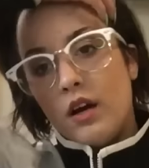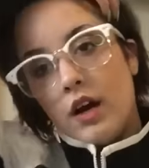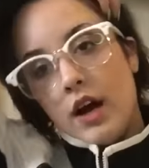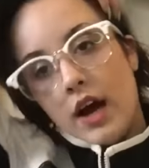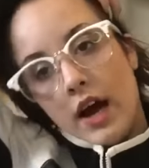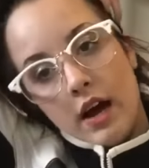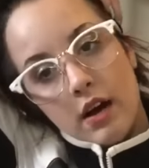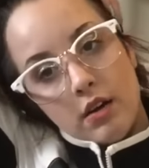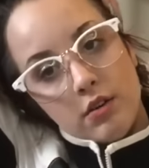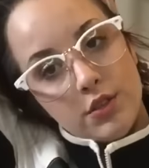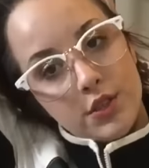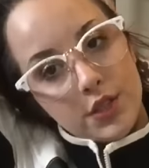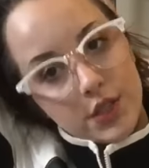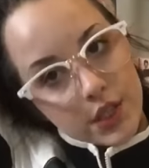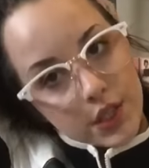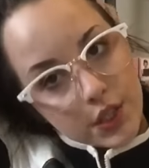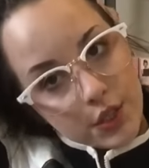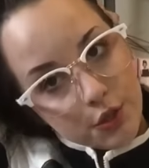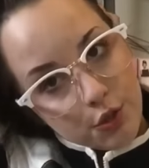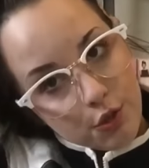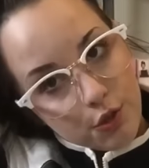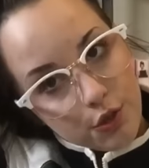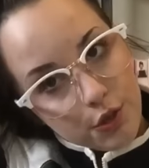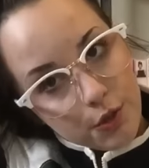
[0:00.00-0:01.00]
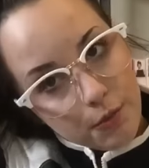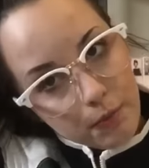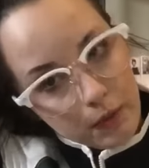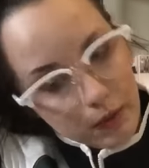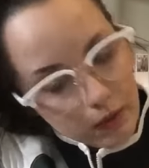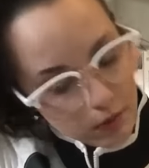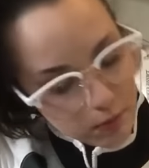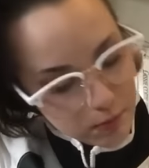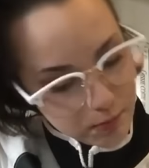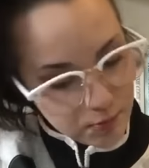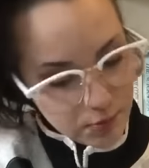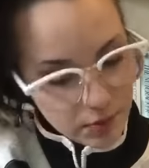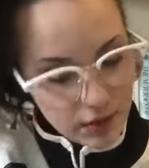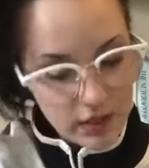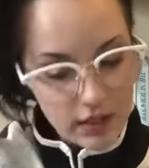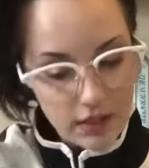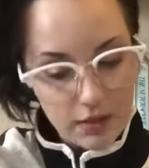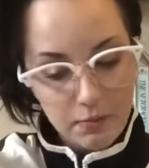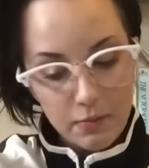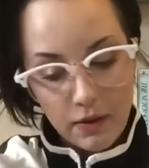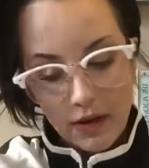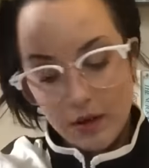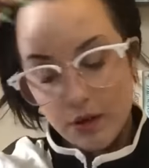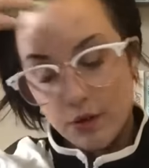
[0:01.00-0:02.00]
how to control your
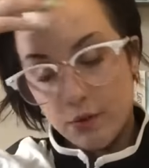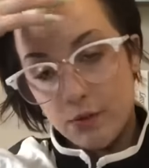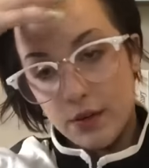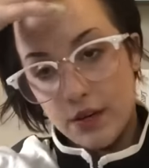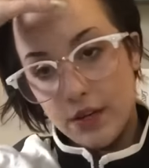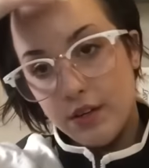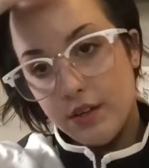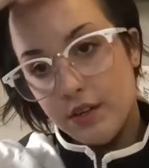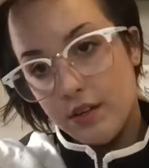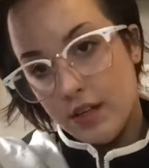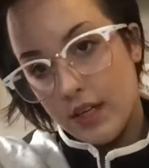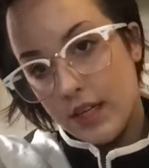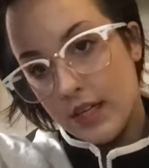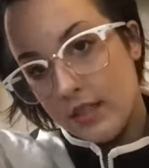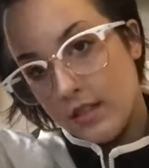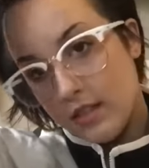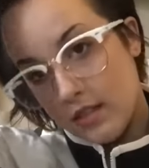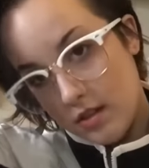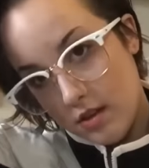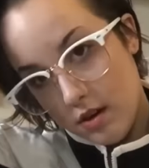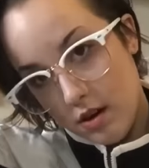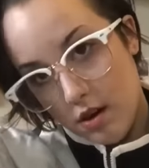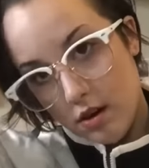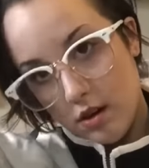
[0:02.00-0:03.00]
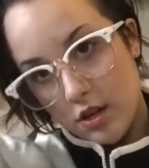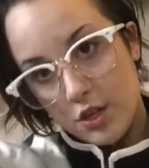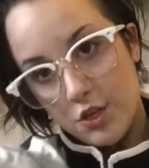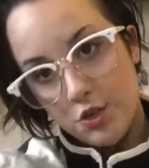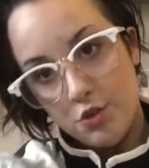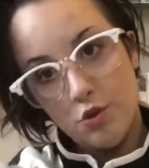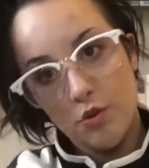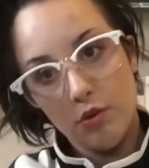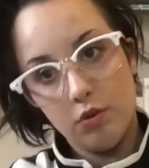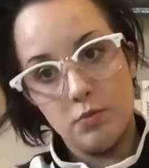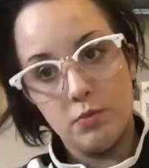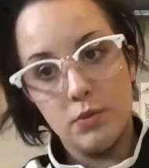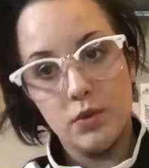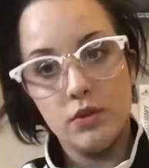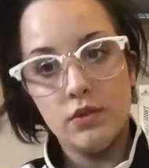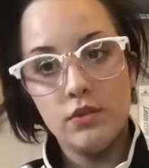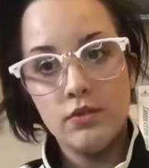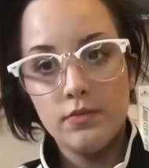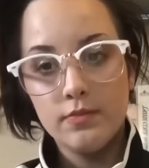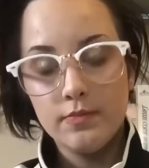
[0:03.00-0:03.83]
breathing better when it's not controllable.